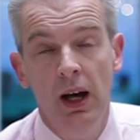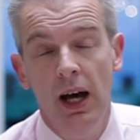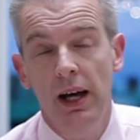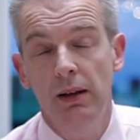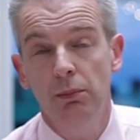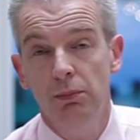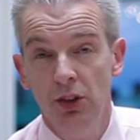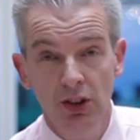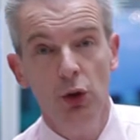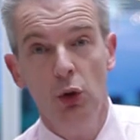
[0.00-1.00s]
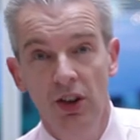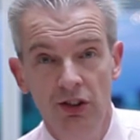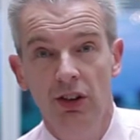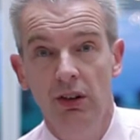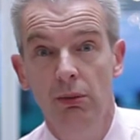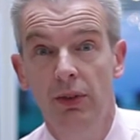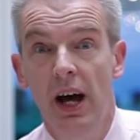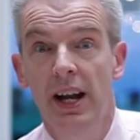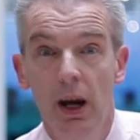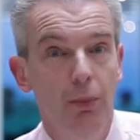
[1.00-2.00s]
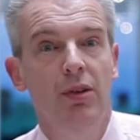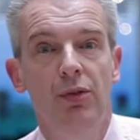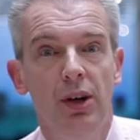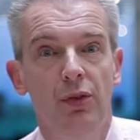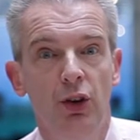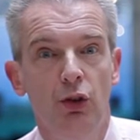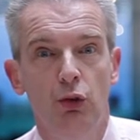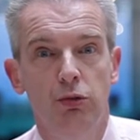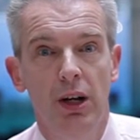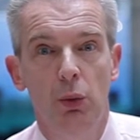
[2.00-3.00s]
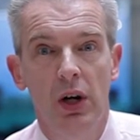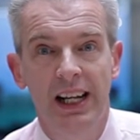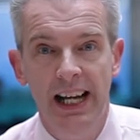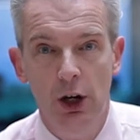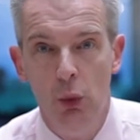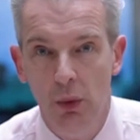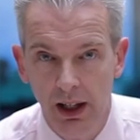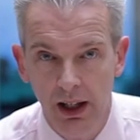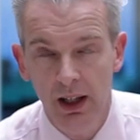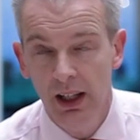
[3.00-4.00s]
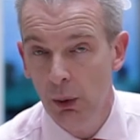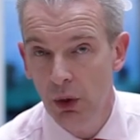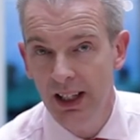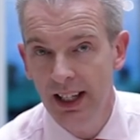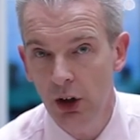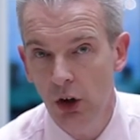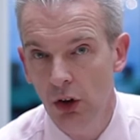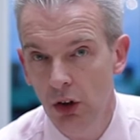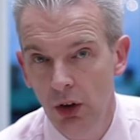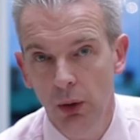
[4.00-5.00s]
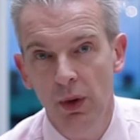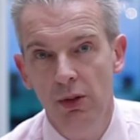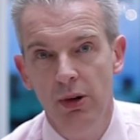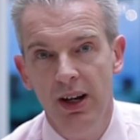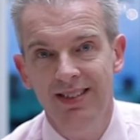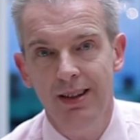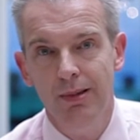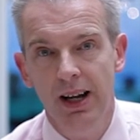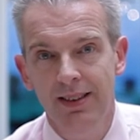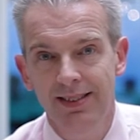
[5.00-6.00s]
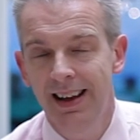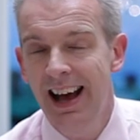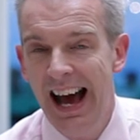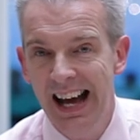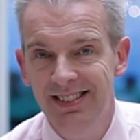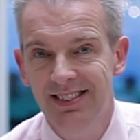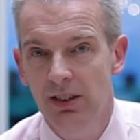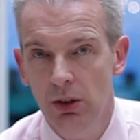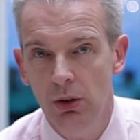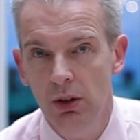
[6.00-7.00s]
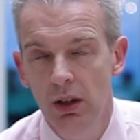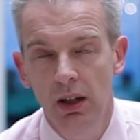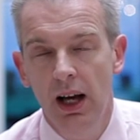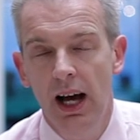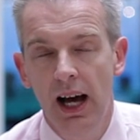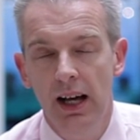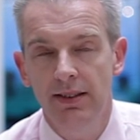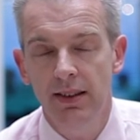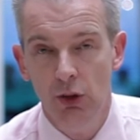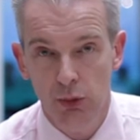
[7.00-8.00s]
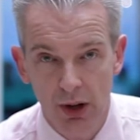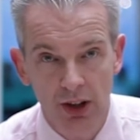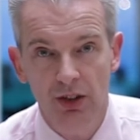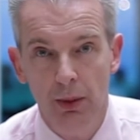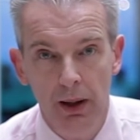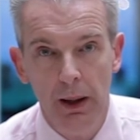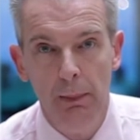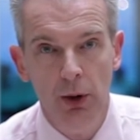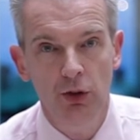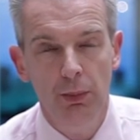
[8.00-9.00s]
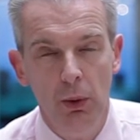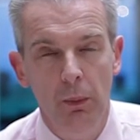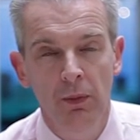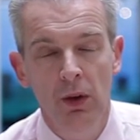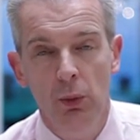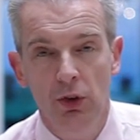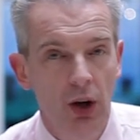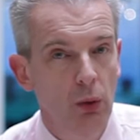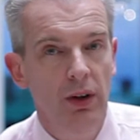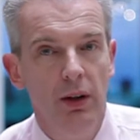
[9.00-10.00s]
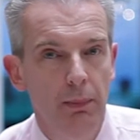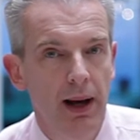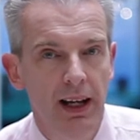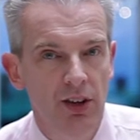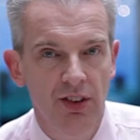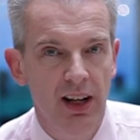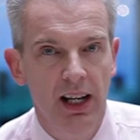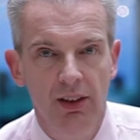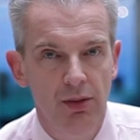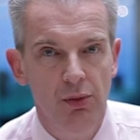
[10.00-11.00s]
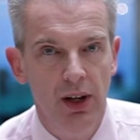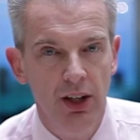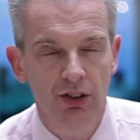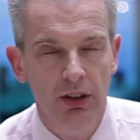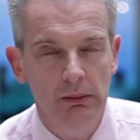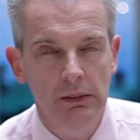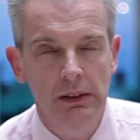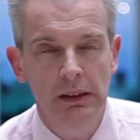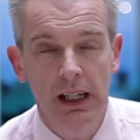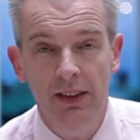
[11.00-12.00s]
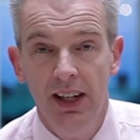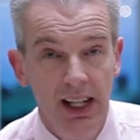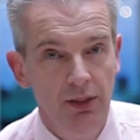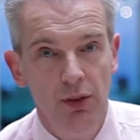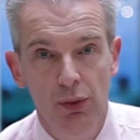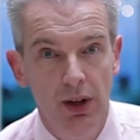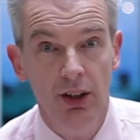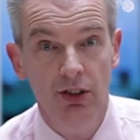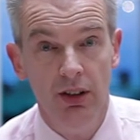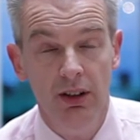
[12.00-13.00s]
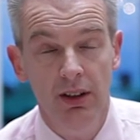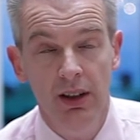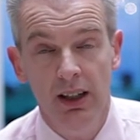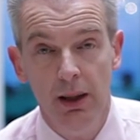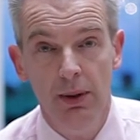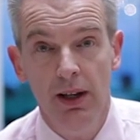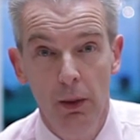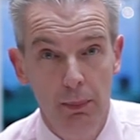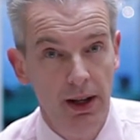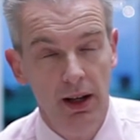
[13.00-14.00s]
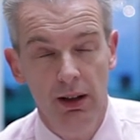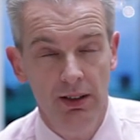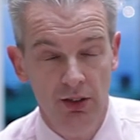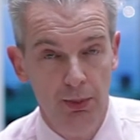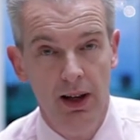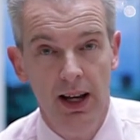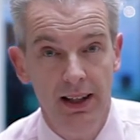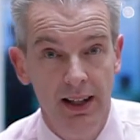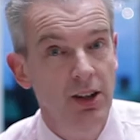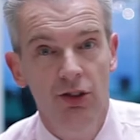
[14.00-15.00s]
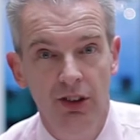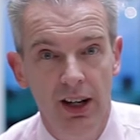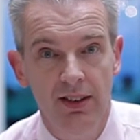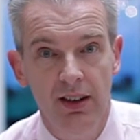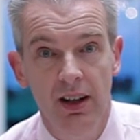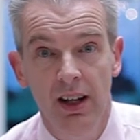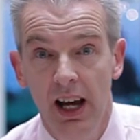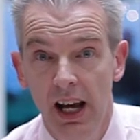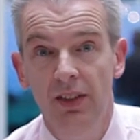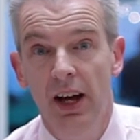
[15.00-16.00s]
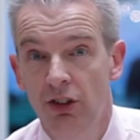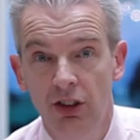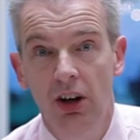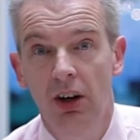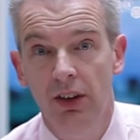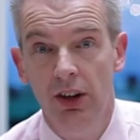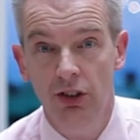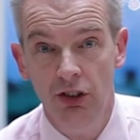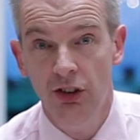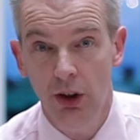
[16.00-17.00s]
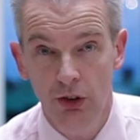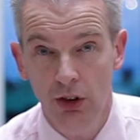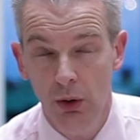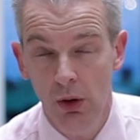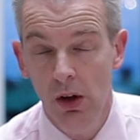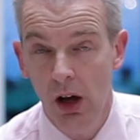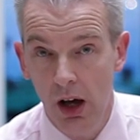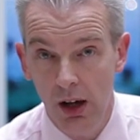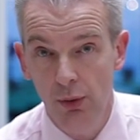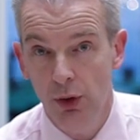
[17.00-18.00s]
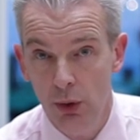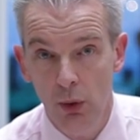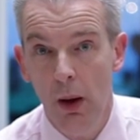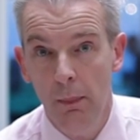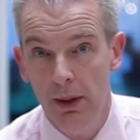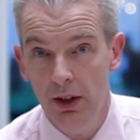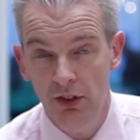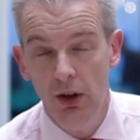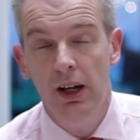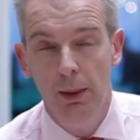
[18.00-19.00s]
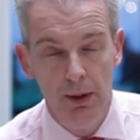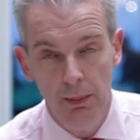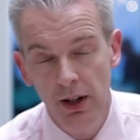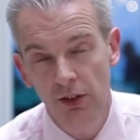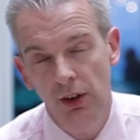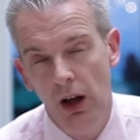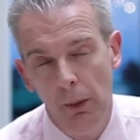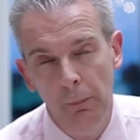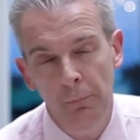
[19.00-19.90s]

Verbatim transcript: And there's no question that a number of Fed officials really want to get on with it. They want to get on with raising rates as soon as is reasonably possible. What's holding them back is the lack of inflation and the lack of inflation can be no better displayed and illustrated in that chart that I just showed you a few minutes, a couple of minutes ago.